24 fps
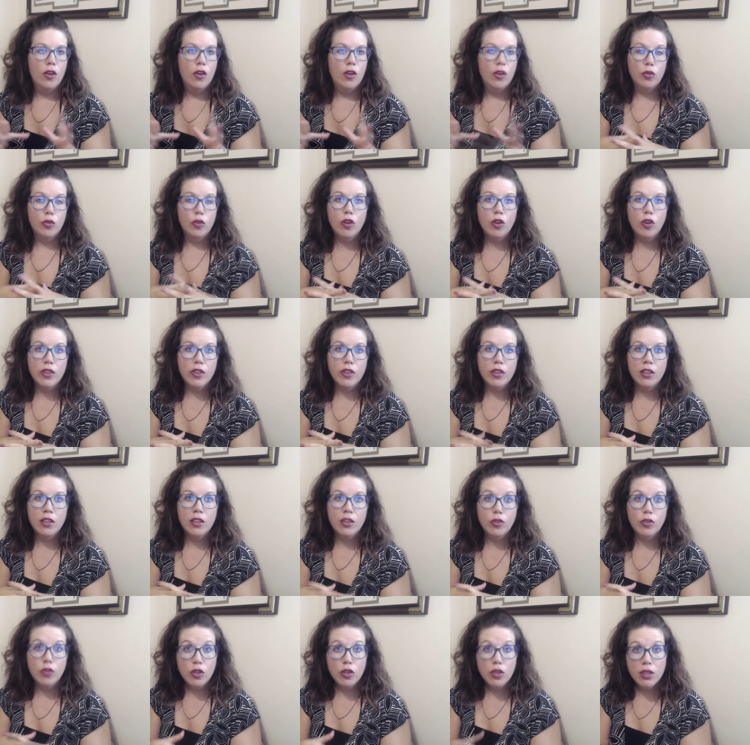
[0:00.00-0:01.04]
Those are all things
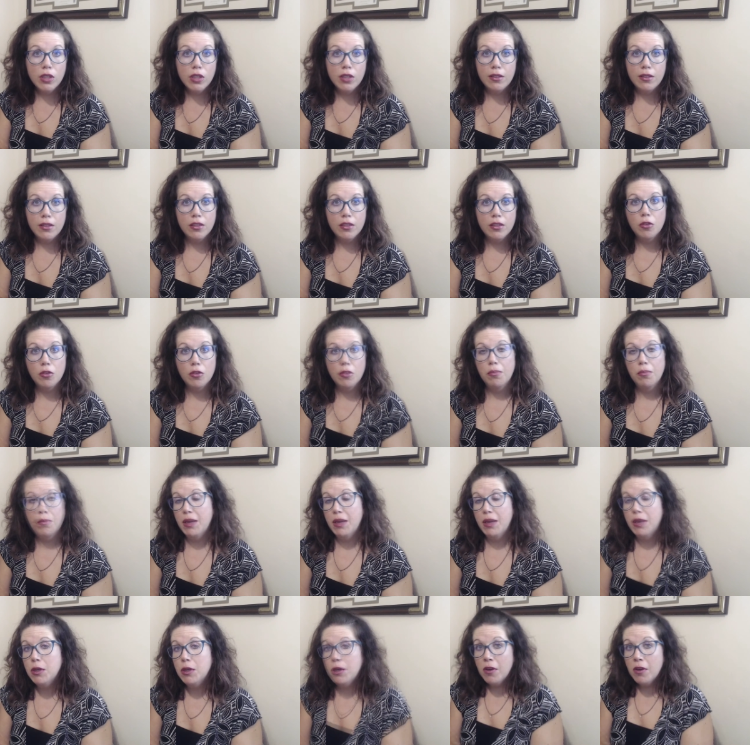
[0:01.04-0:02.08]
for you to consider.
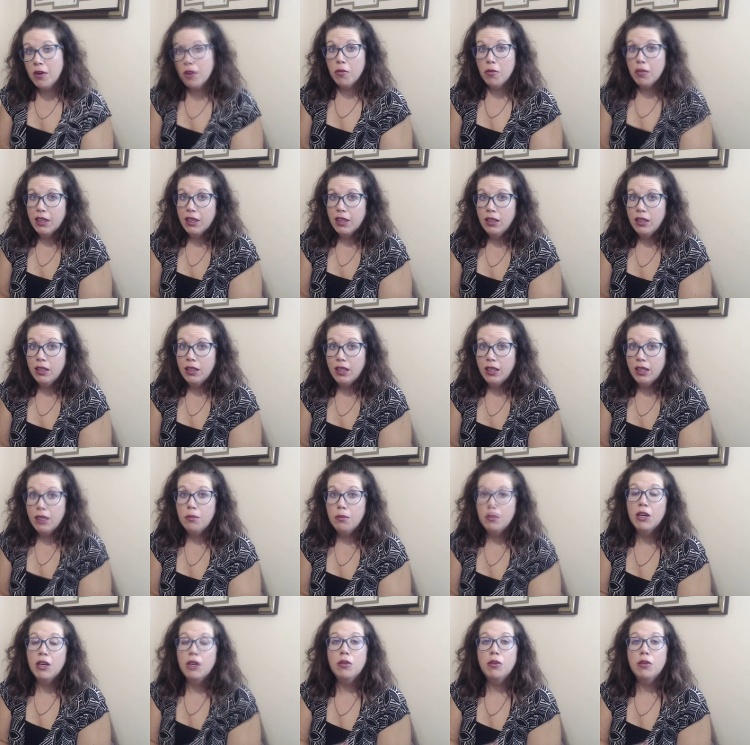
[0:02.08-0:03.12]
Maybe you never plan on getting
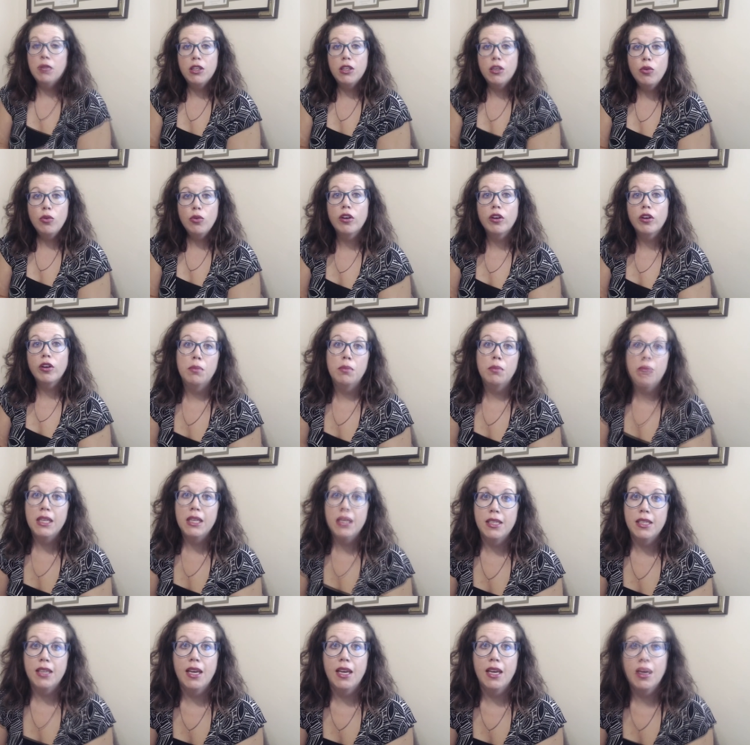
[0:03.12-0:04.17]
married, but you are
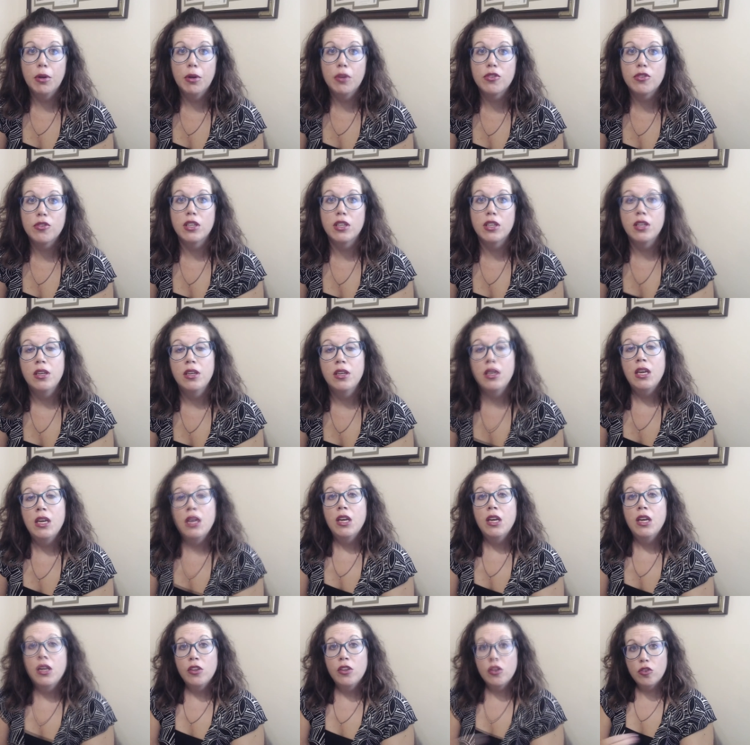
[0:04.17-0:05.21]
committed to that person.
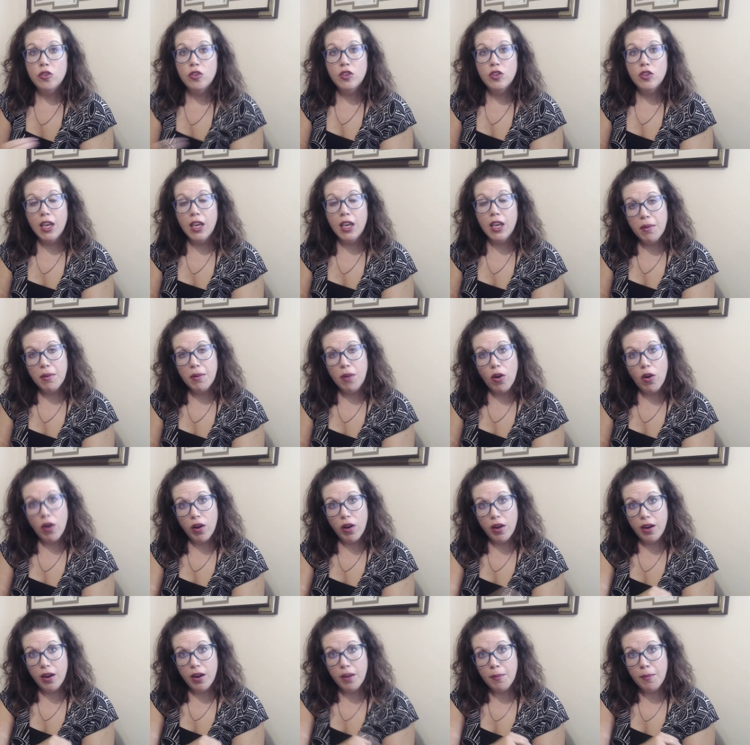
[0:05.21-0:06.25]
So just think about
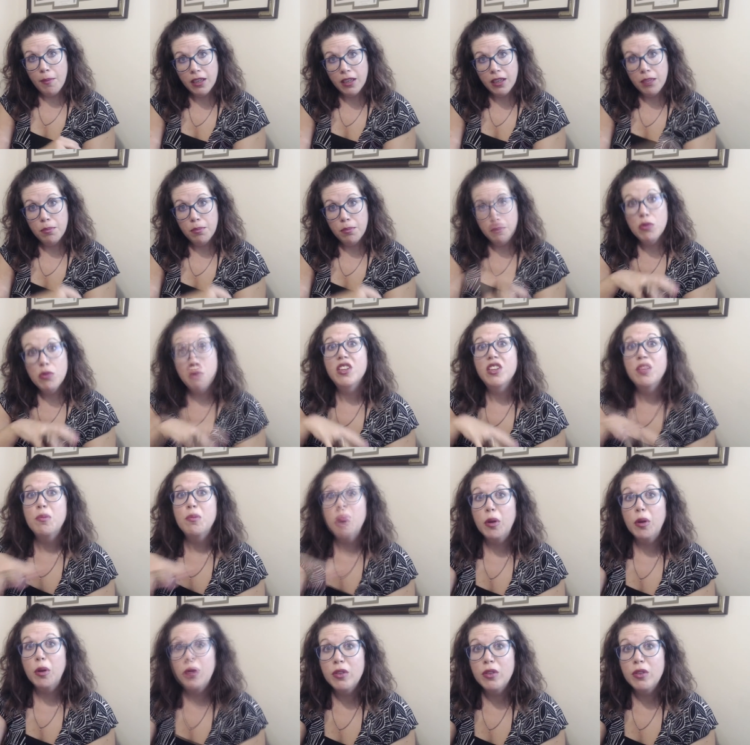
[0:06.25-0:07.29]
am I going to be with this
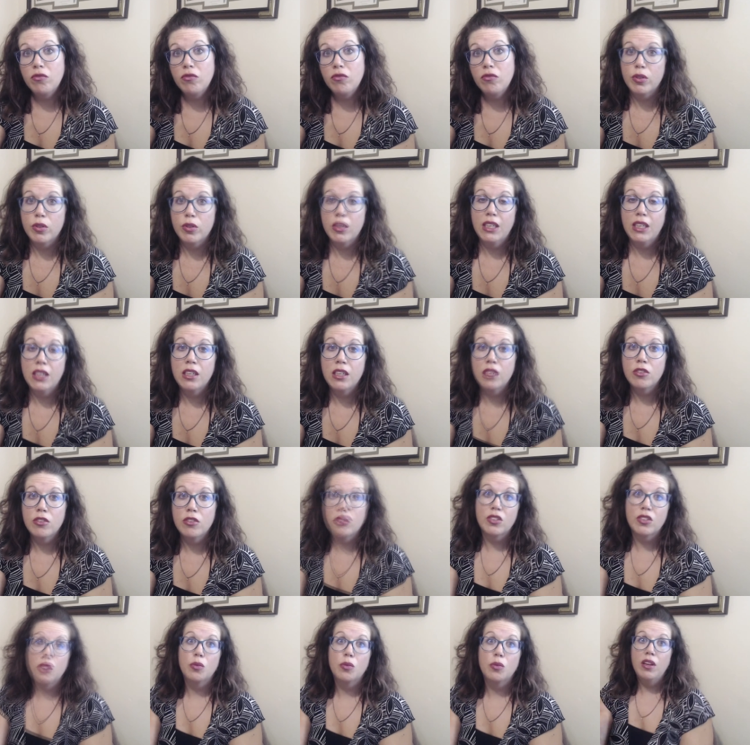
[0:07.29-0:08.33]
person for 10
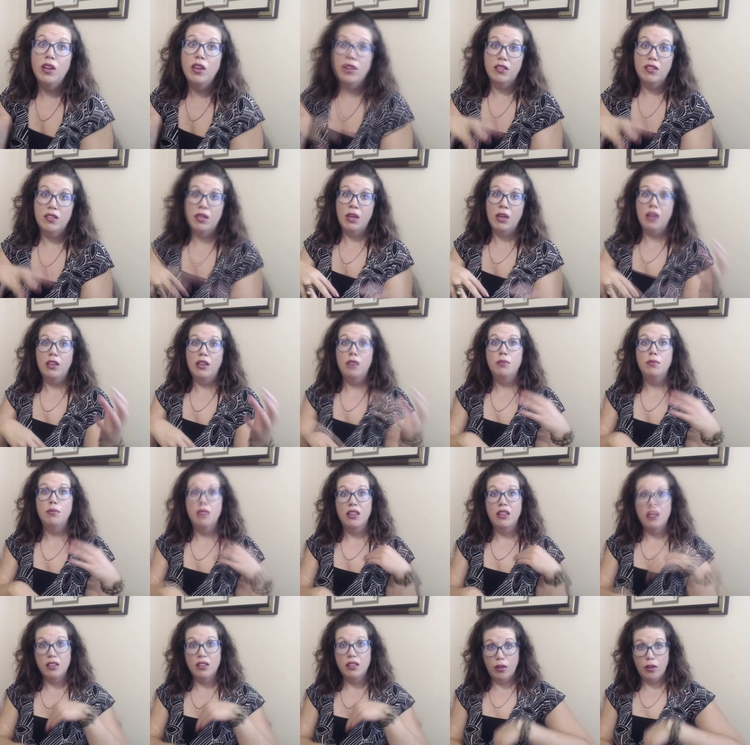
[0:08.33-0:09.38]
years as well as am I going to be
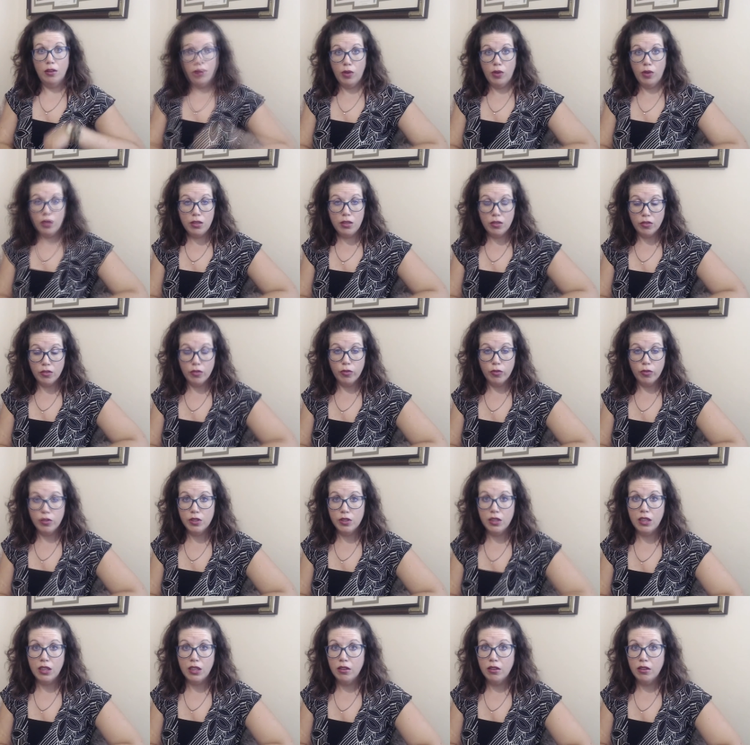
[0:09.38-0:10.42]
in this location for
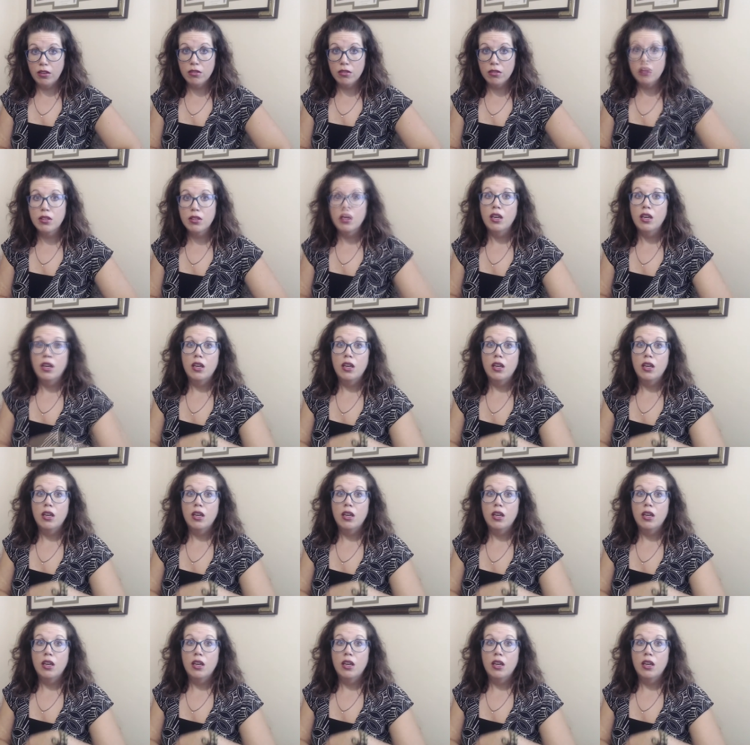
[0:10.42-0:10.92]
10 years?